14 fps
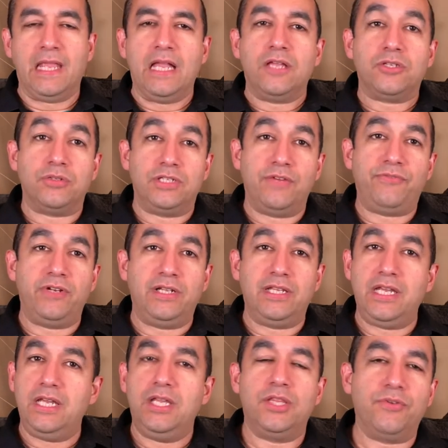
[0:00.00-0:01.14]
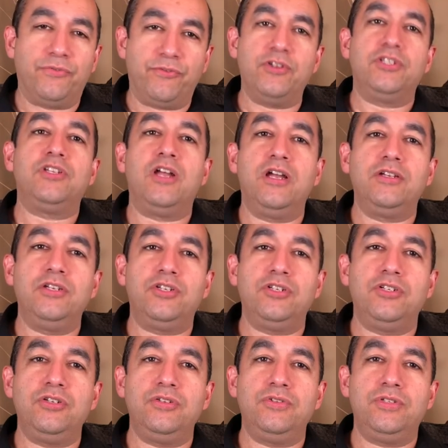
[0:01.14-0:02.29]
So, definitely, the first song you should
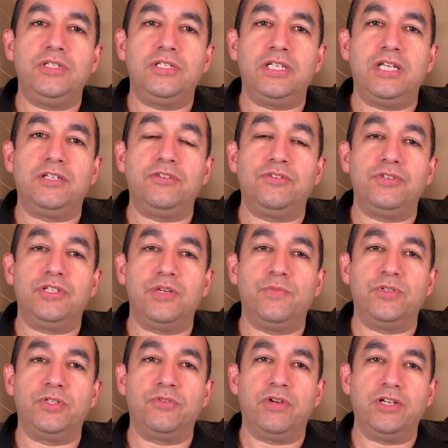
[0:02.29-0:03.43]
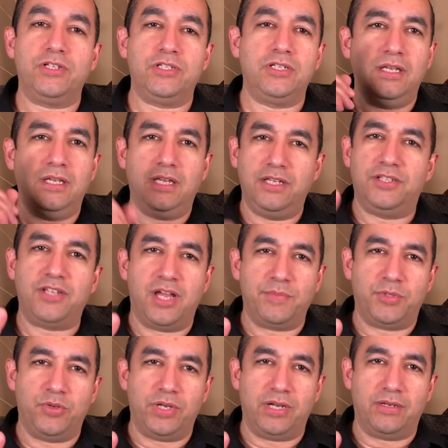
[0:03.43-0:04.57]
use to introduce someone to Rush is Tom Sawyer.